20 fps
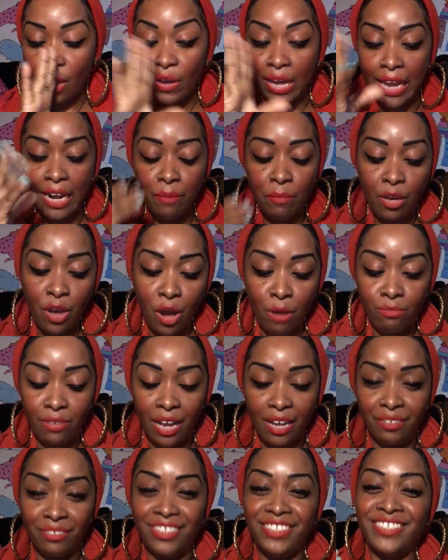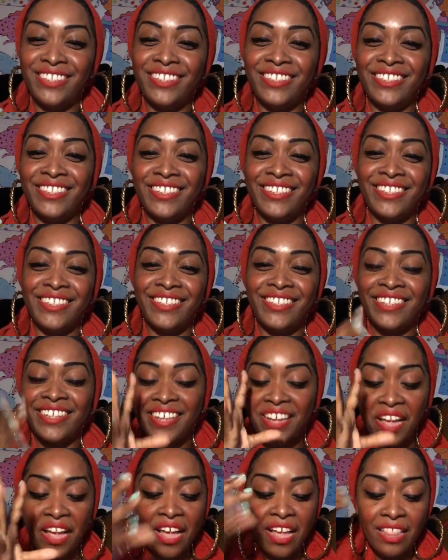okay, let me calm down.
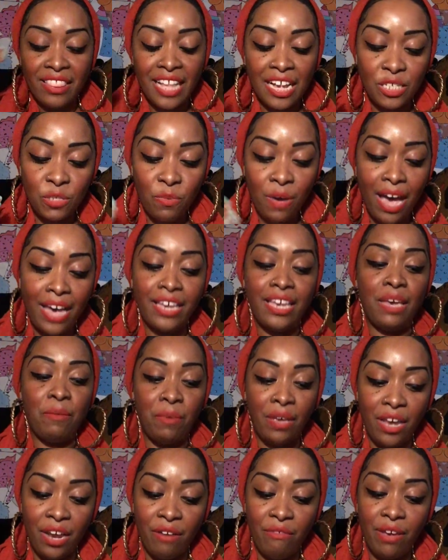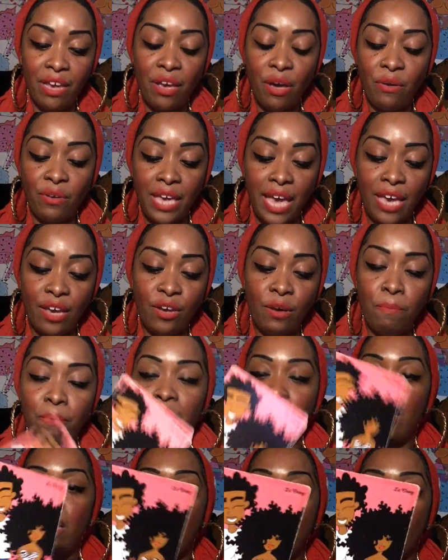That's what I keep hearing. Okay, it could
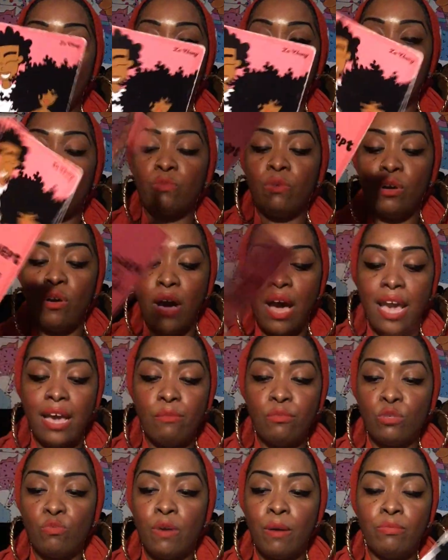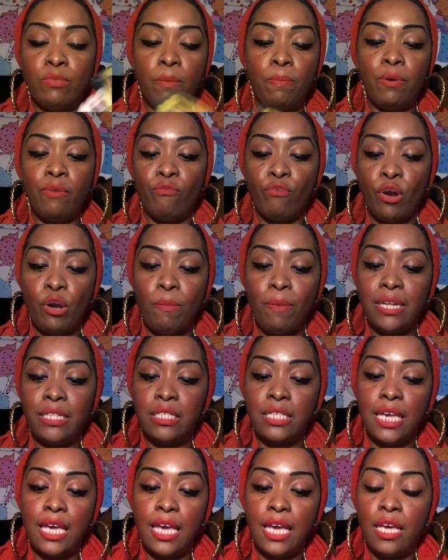be a lover, because we got I am swept up in
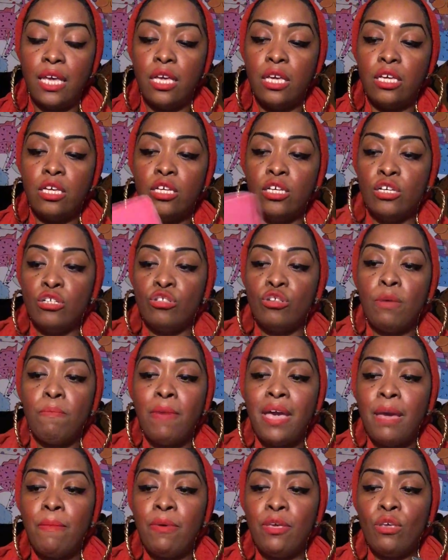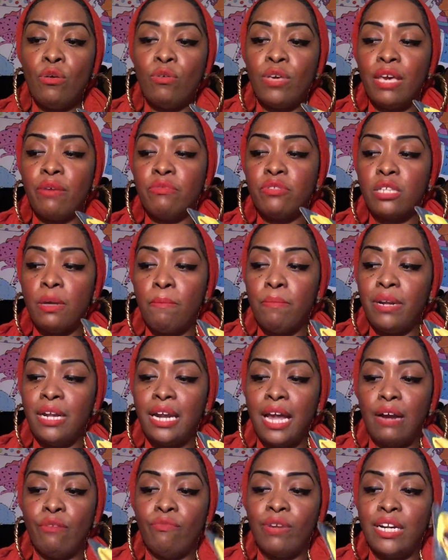romance here. So maybe you give somebody
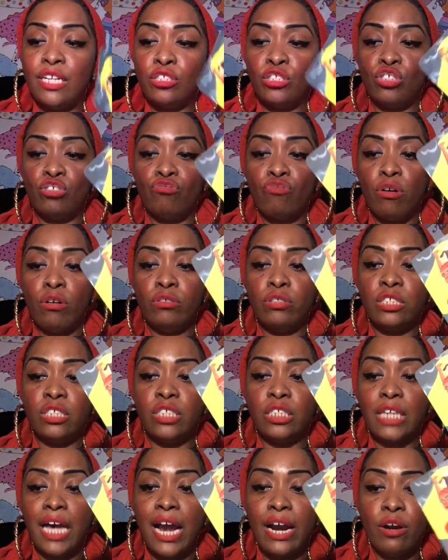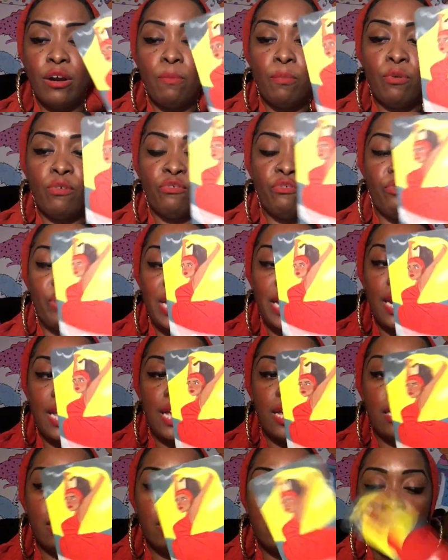like really strong, desirable
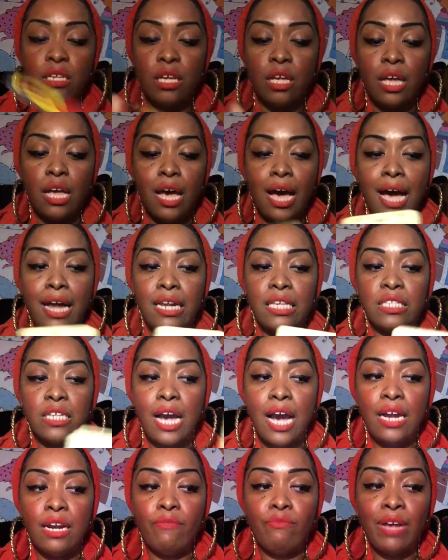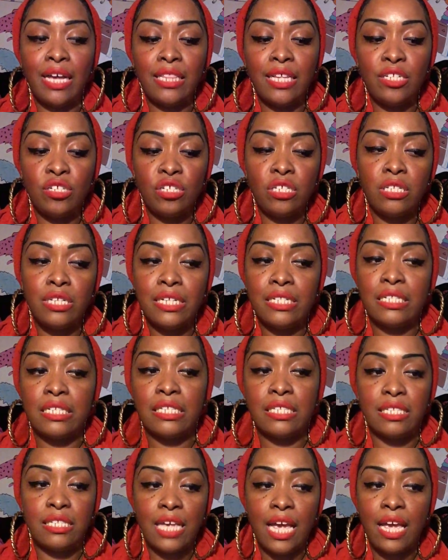feelings. And it's kind of like they just need to
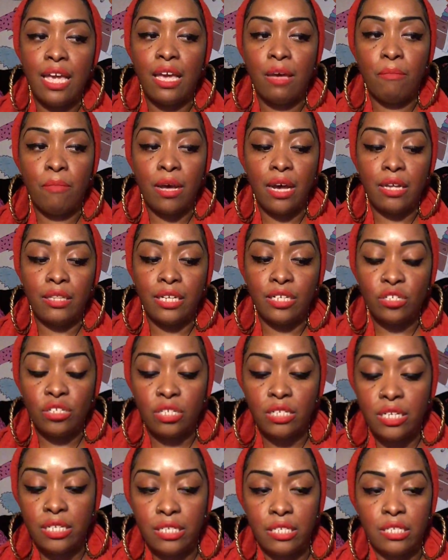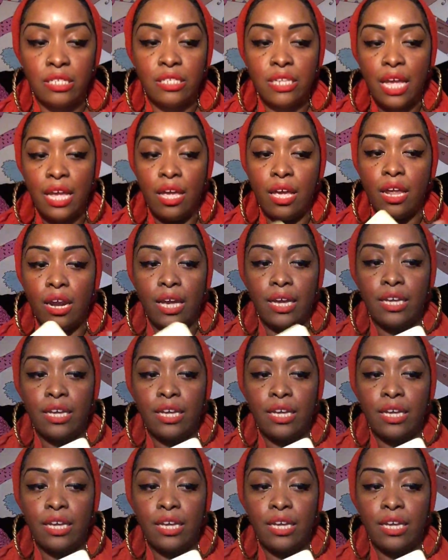say it, man. They just need to say it.